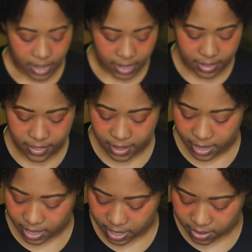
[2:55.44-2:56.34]
And
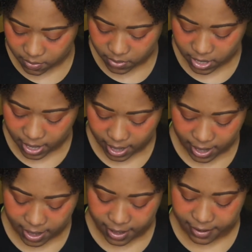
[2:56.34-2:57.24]
then we
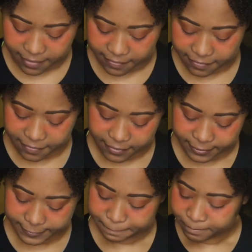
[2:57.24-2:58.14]
have
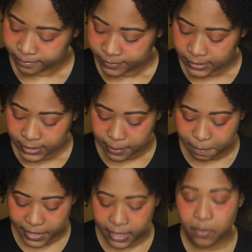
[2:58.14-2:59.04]
the
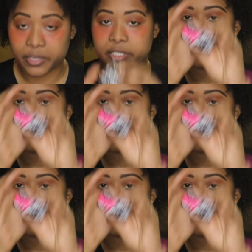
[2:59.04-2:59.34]
pink, which